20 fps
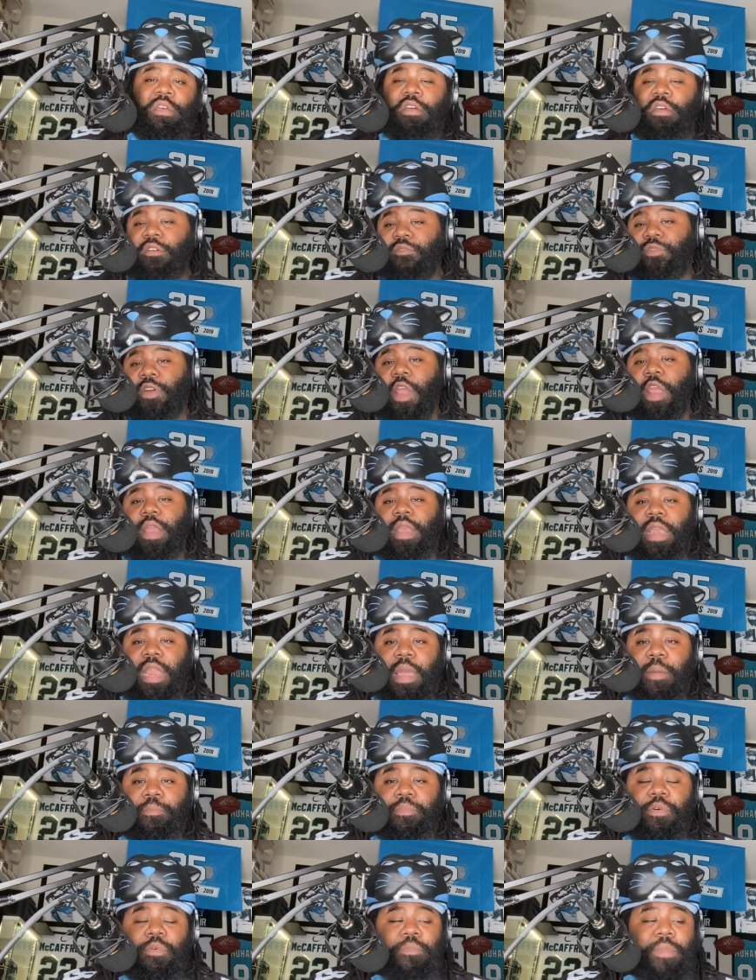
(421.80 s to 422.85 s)
Very
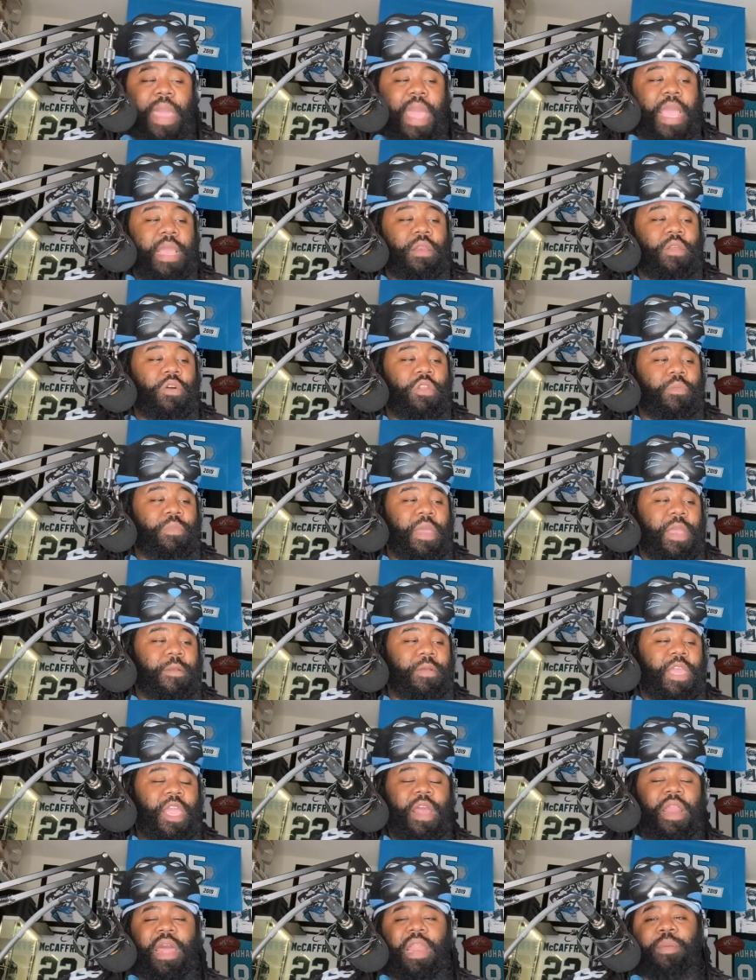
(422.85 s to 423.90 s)
nimble, man. You know what I mean?
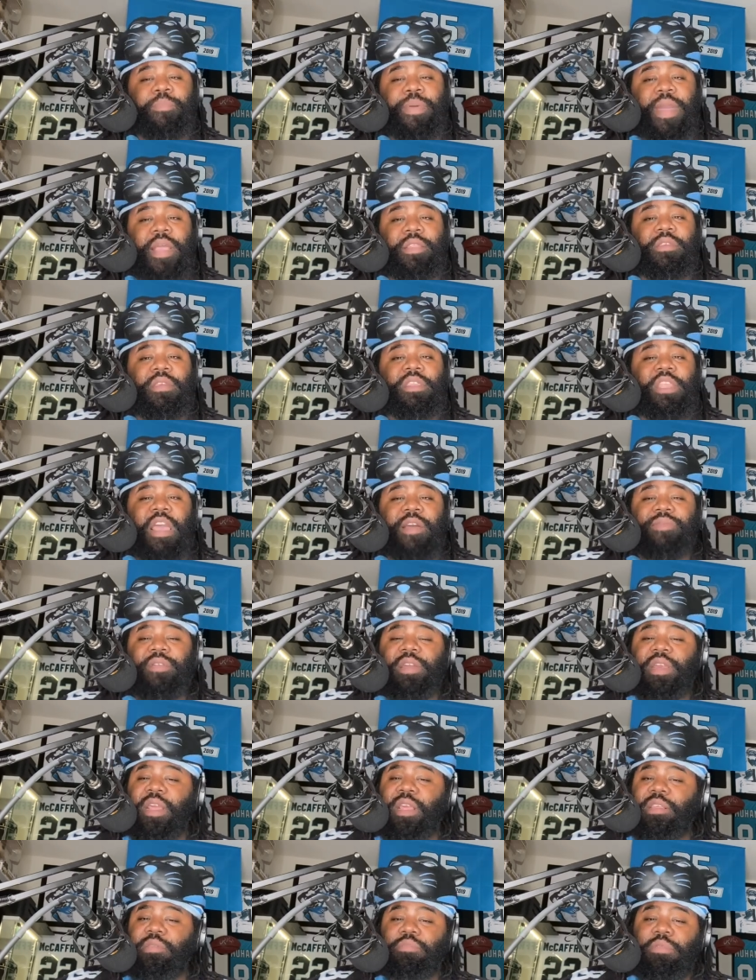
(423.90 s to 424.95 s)
Carolina Panthers
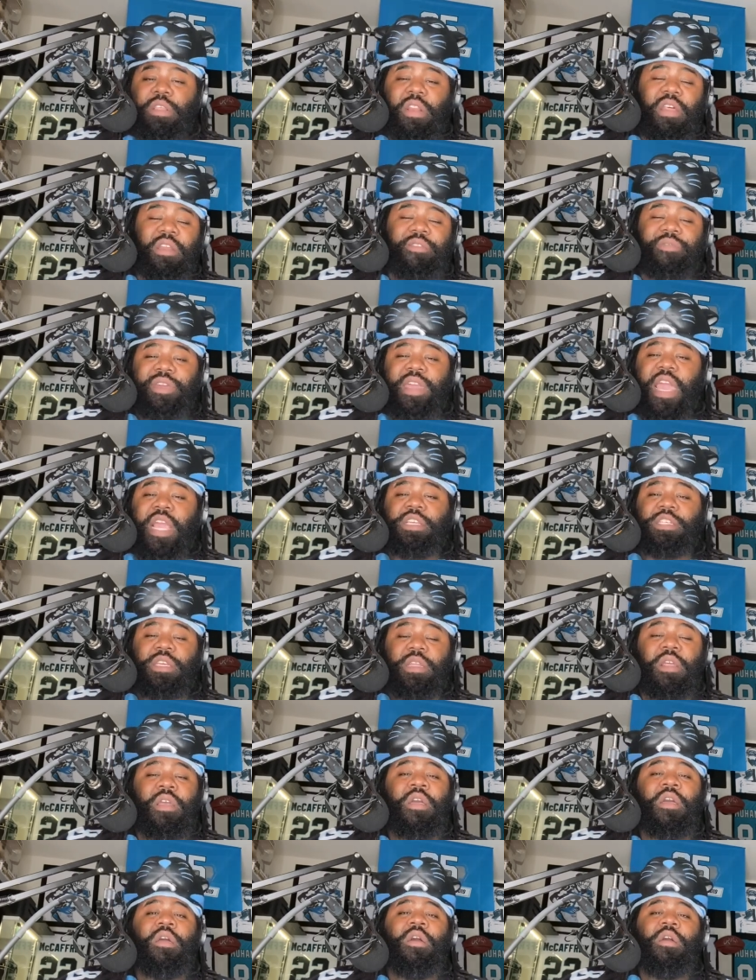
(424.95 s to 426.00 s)
definitely need some solidification
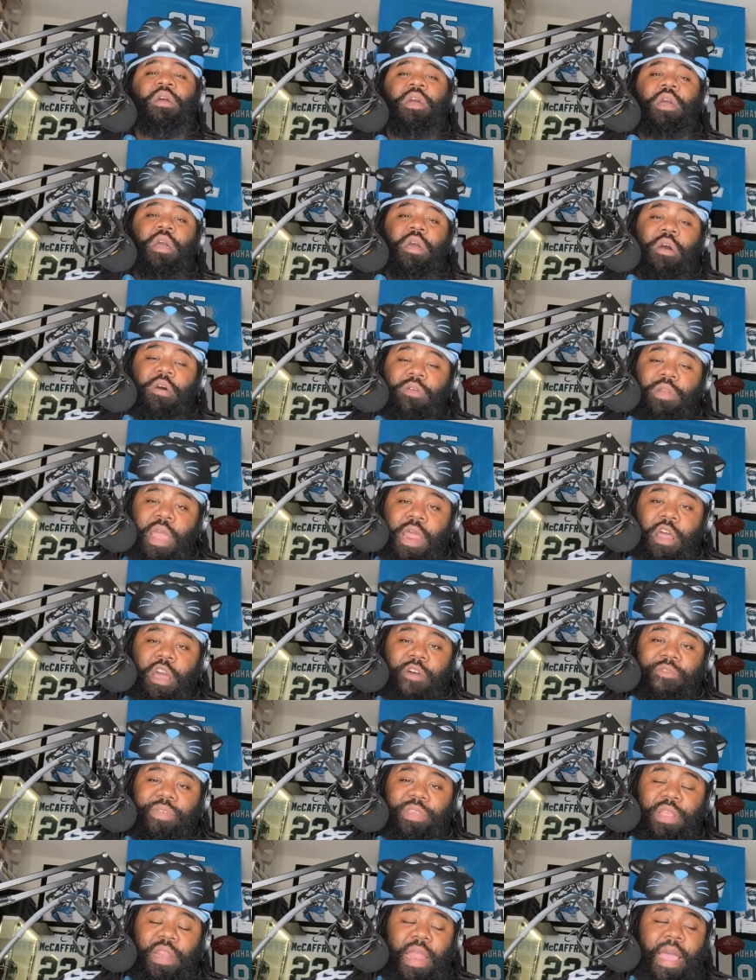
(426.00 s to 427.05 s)
on that
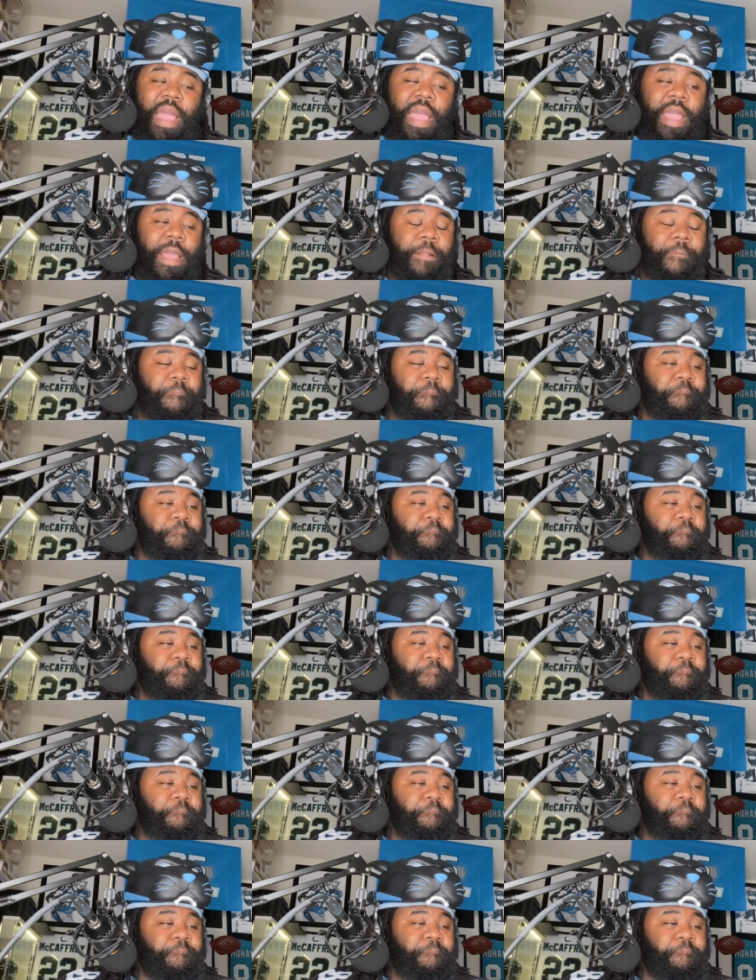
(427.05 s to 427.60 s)
offensive line.